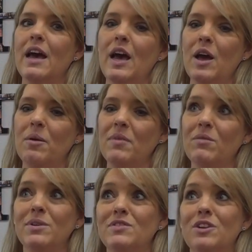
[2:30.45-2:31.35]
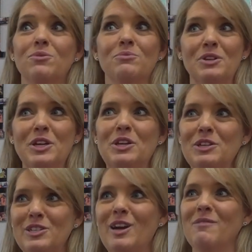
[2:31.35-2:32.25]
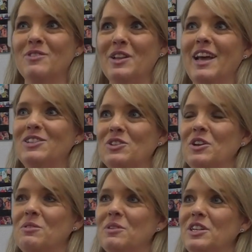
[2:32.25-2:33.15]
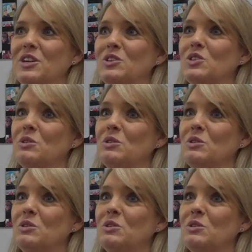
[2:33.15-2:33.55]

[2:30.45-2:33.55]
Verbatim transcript: um, and we've done a really good job for the last 31 years.